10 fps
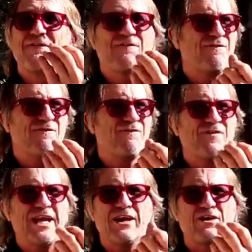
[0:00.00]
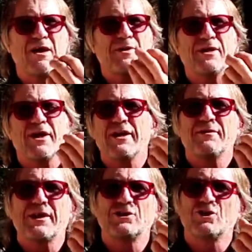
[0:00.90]
feel? I mean,
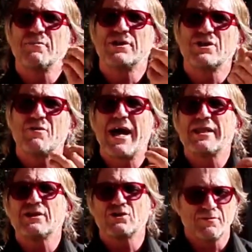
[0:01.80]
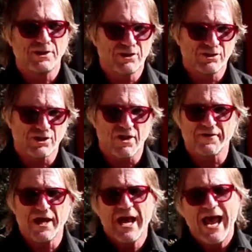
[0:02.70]
they shouldn't be too hard, they shouldn't be too
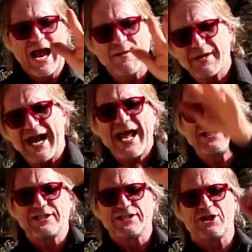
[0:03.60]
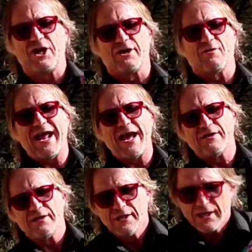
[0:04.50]
soft. And I'm glad she's turned
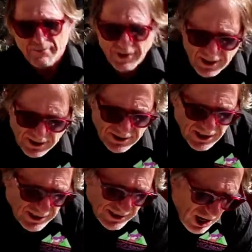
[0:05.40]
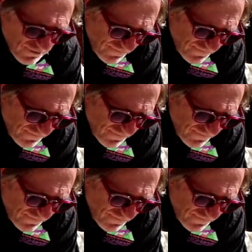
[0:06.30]
around, because don't